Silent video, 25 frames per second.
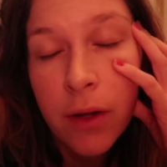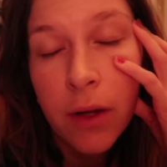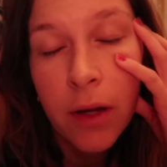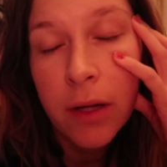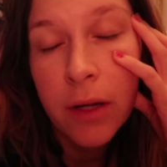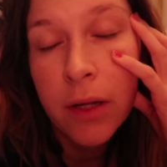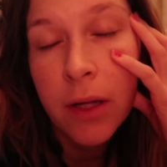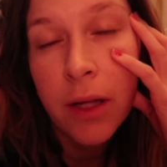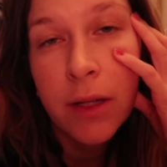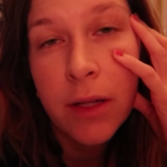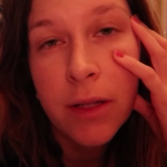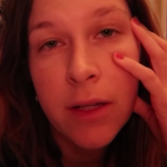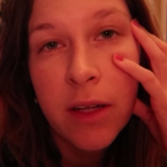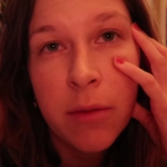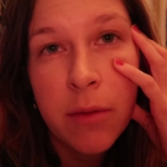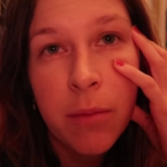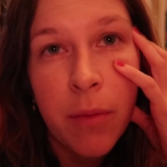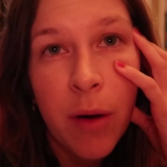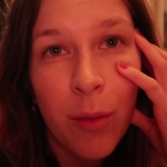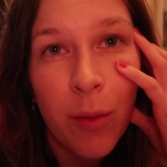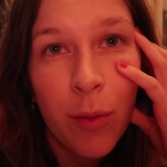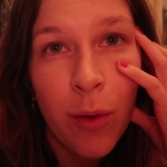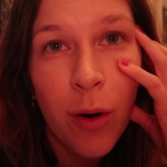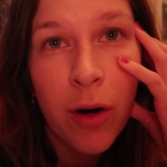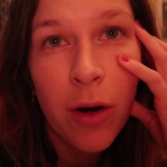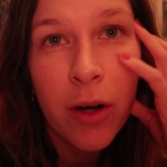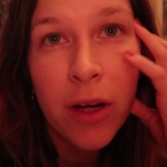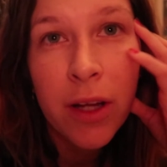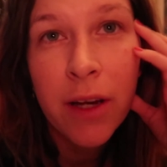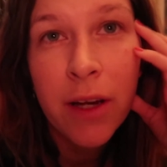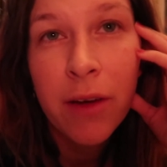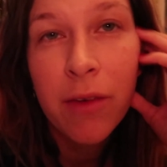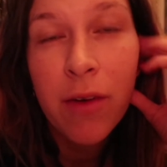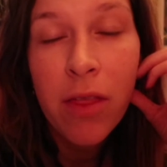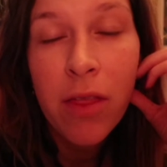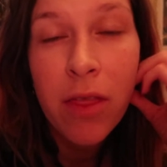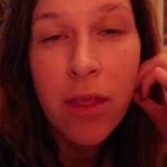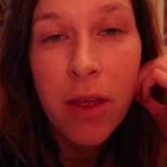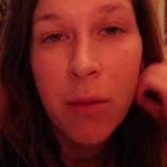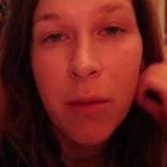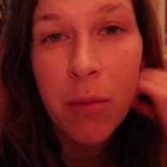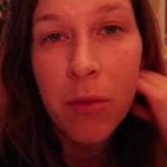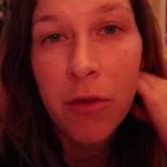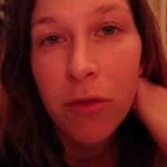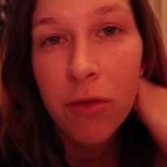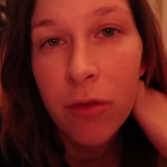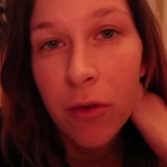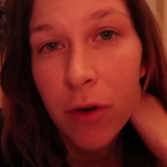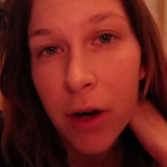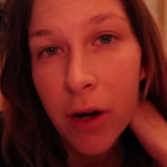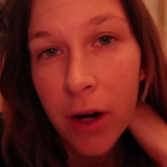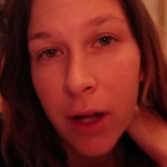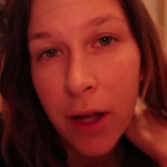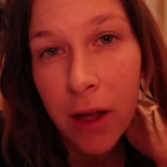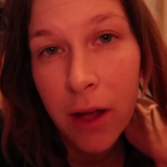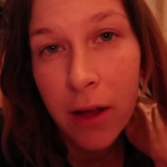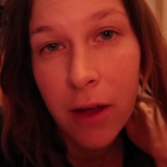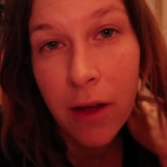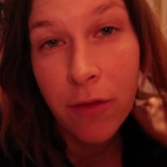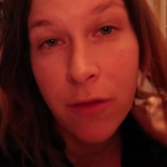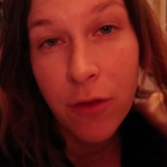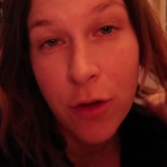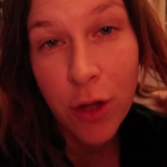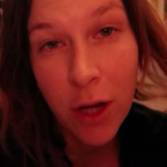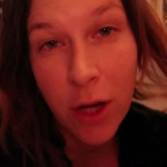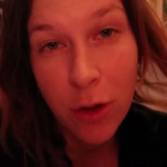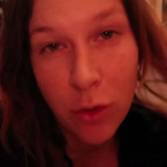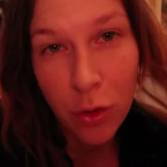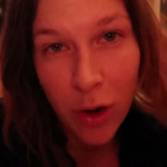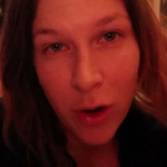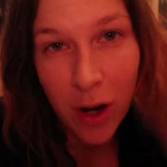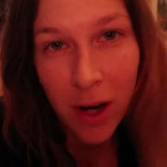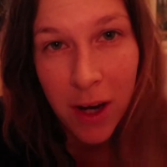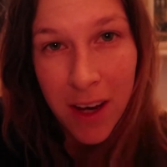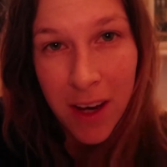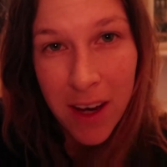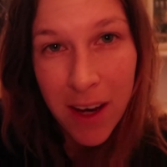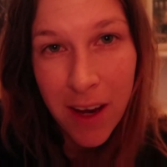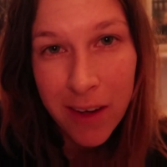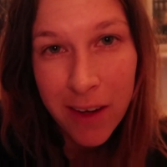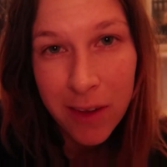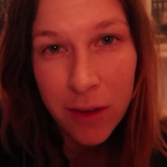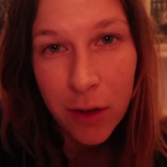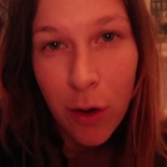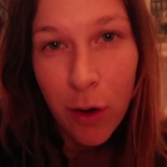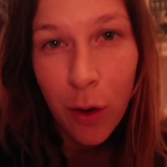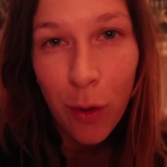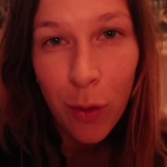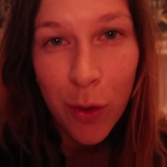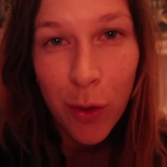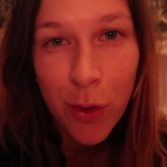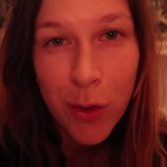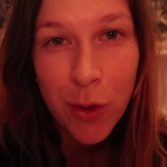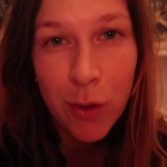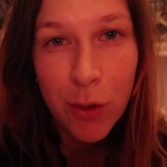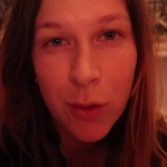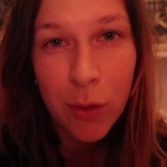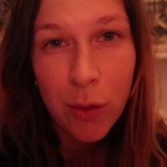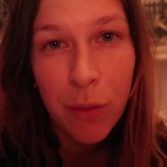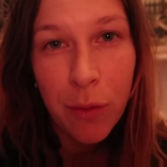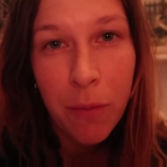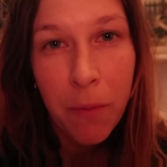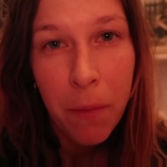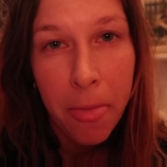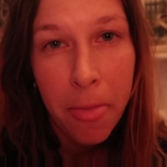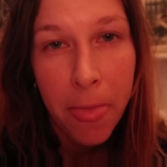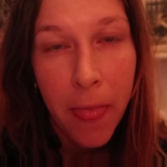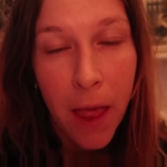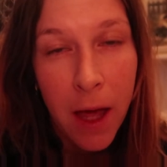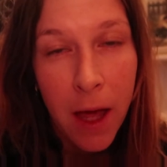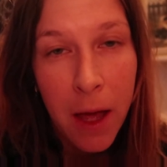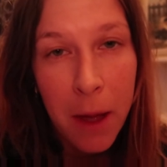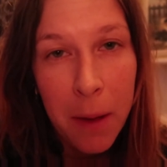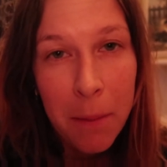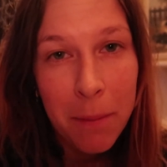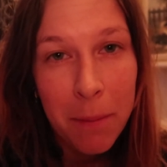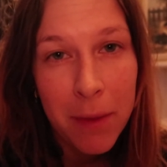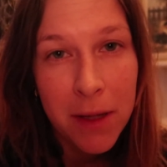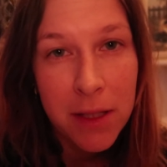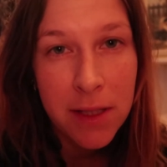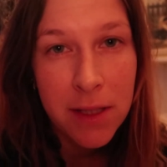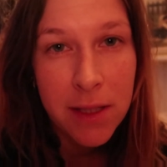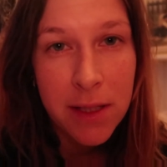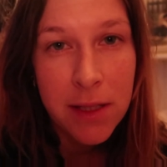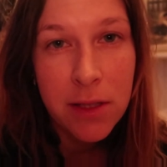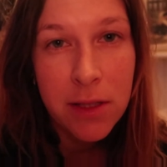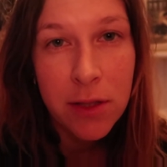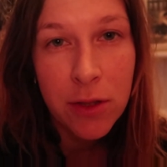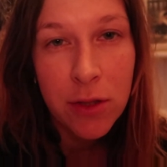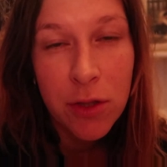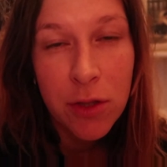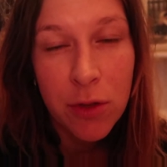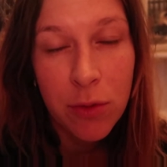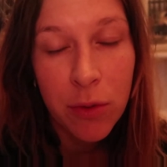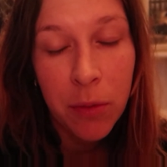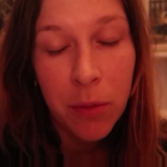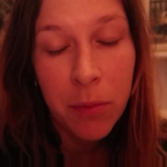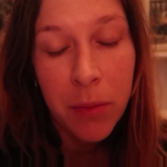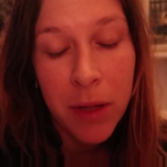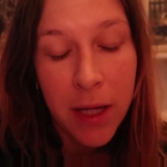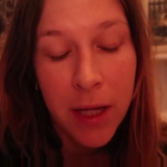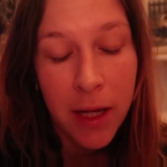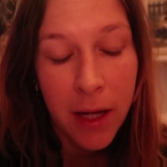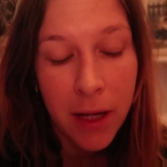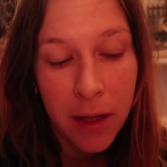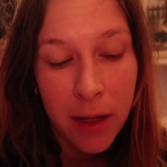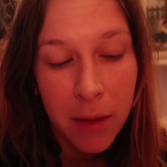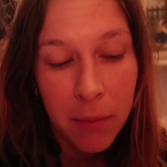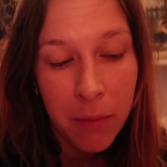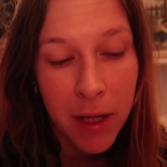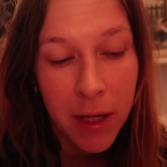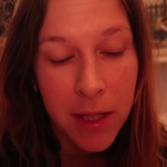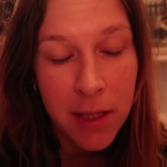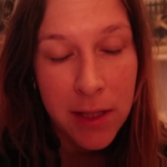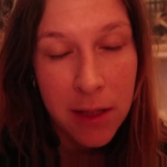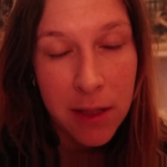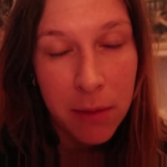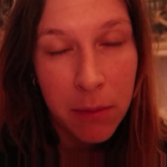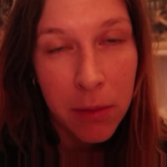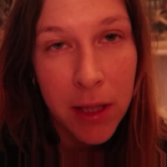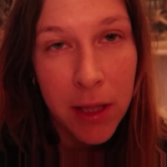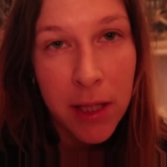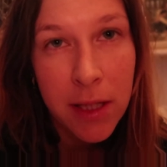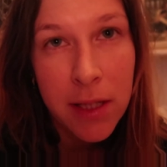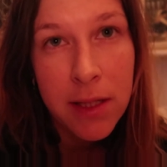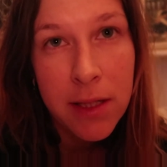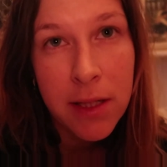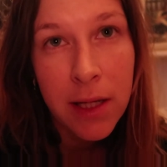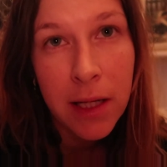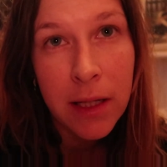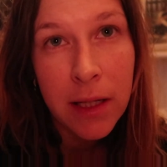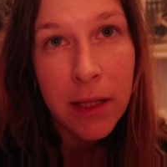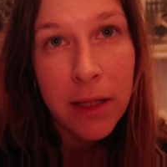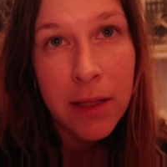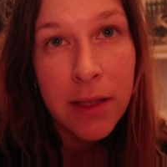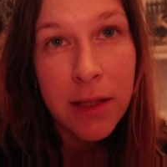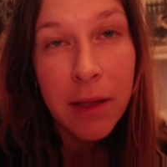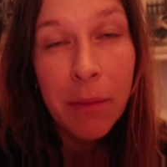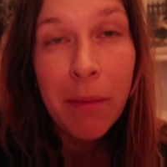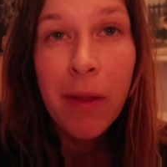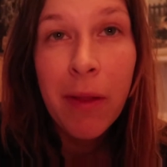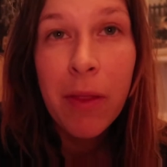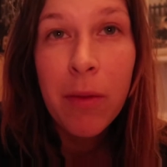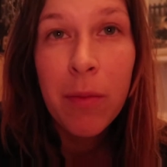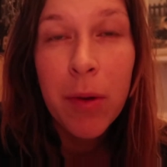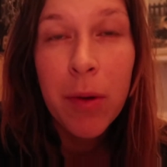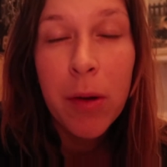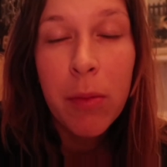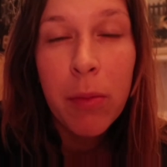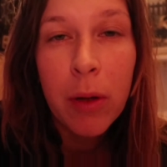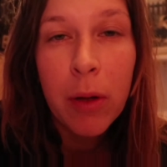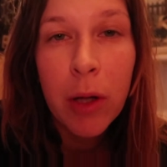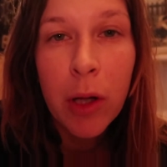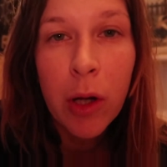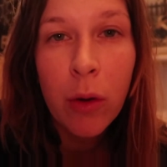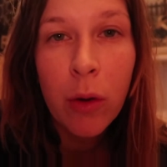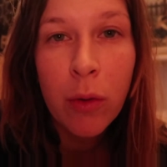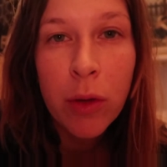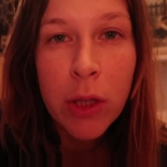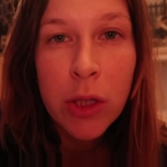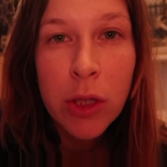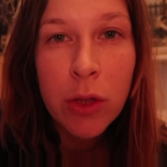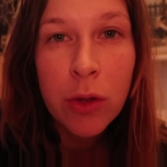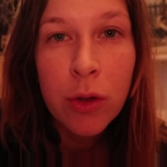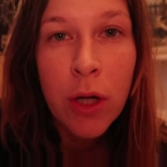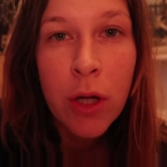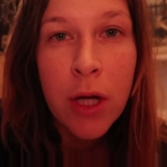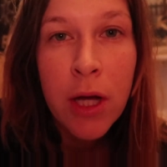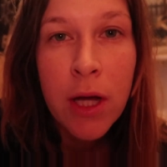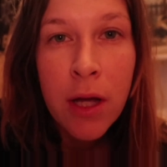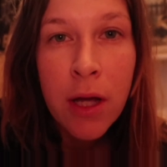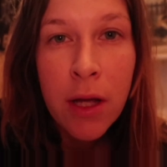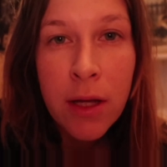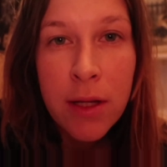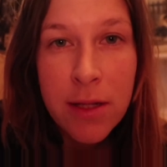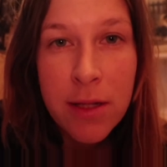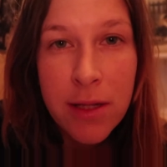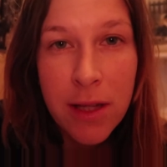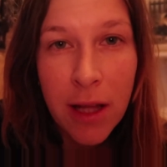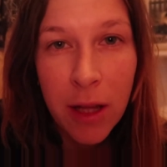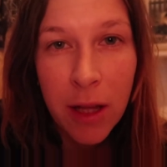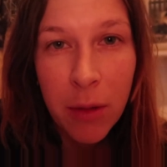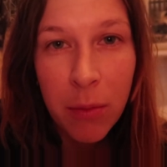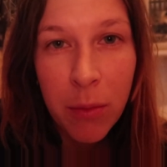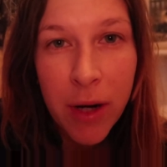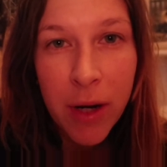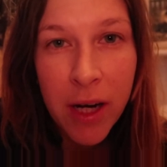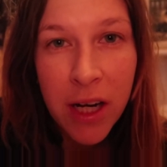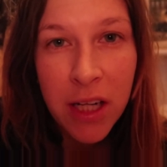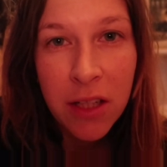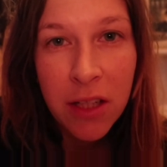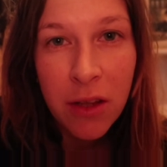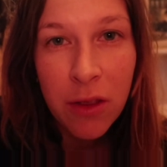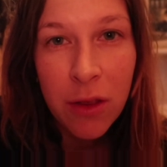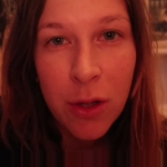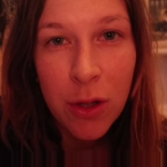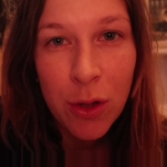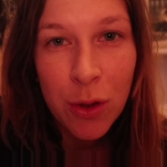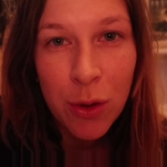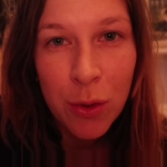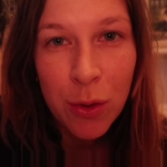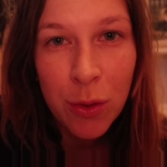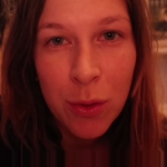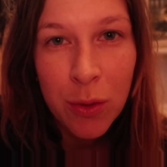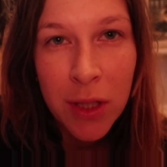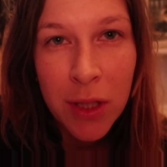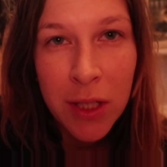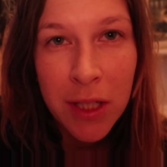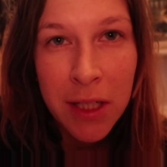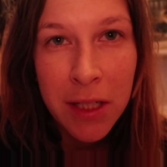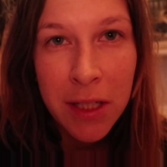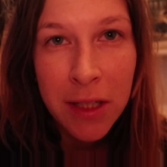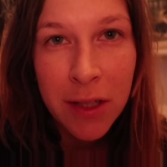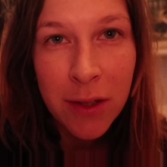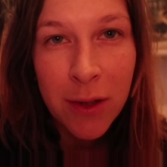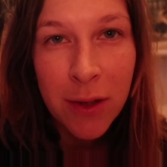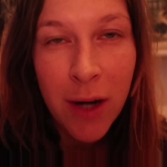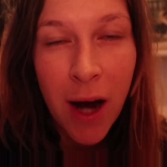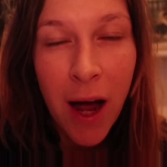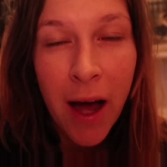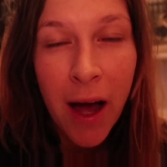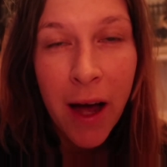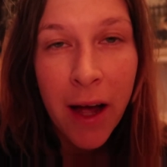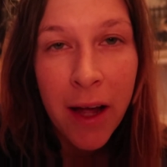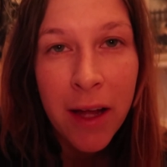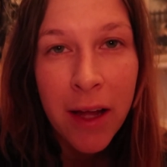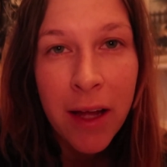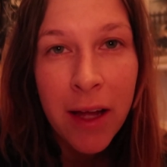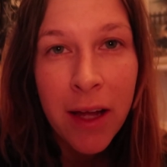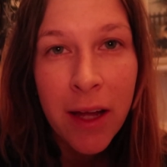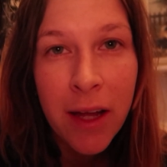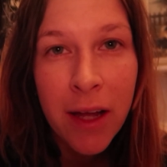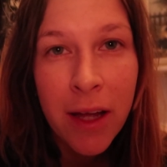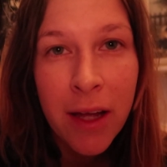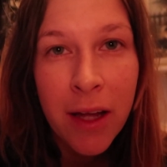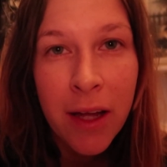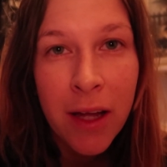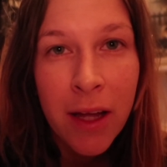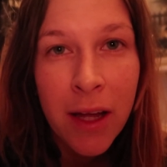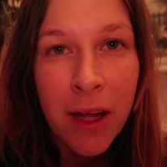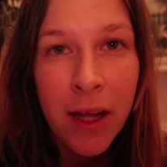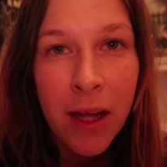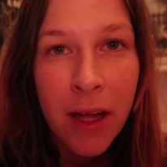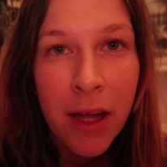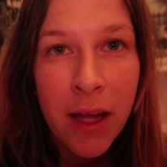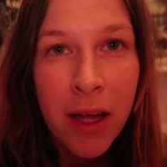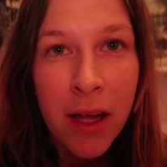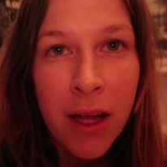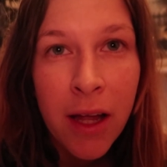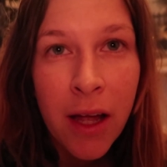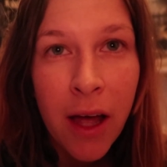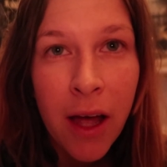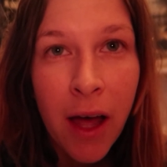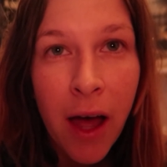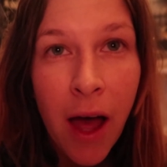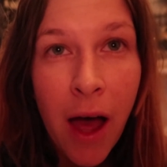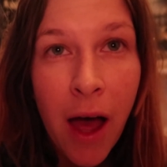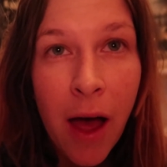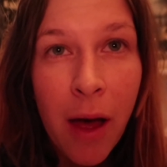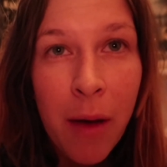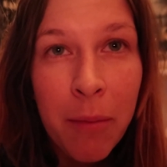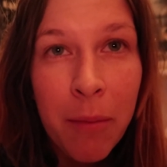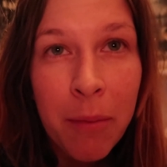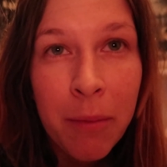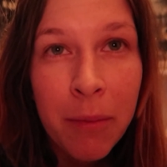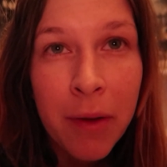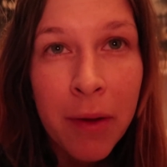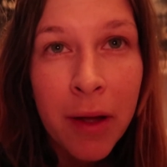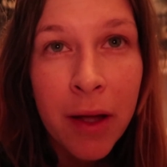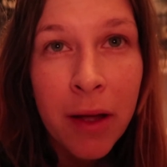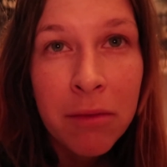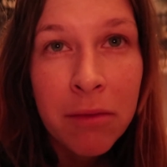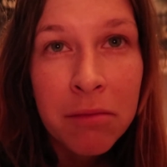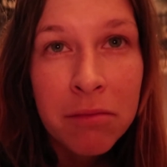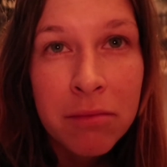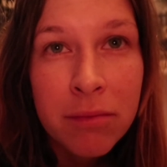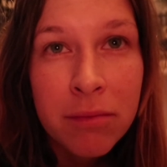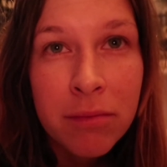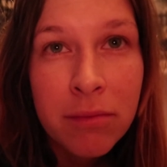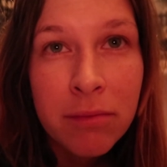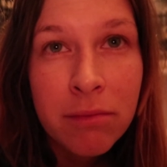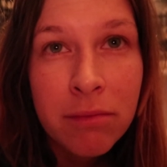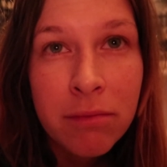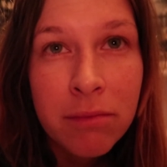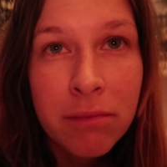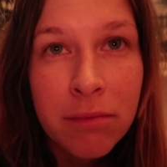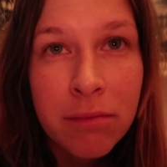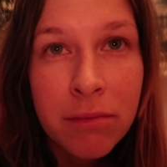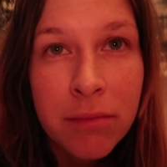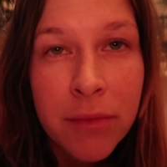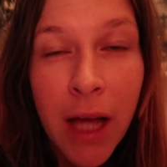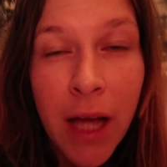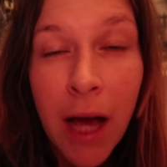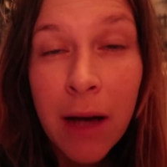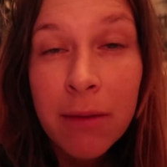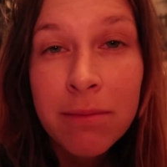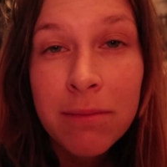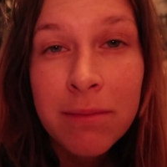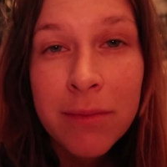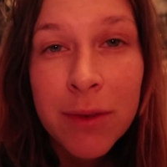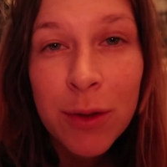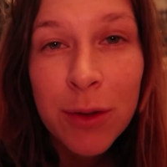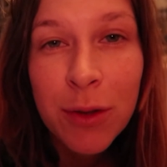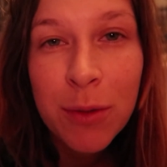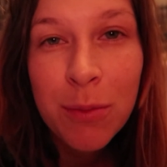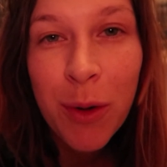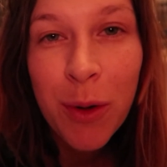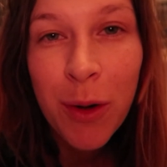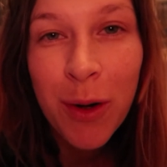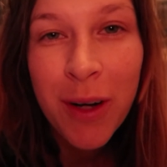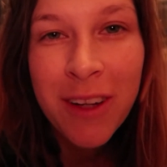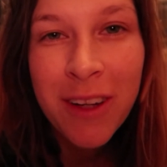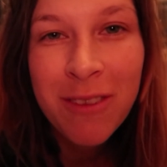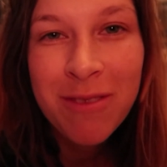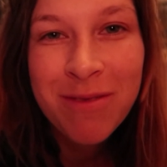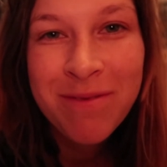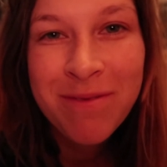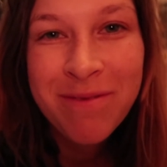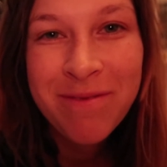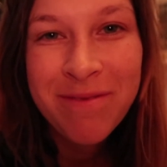I can take my walk and everything before I have to get ready and go to my sister's, where me and my siblings and some other people are going to celebrate the new year. I am, yeah, good morning.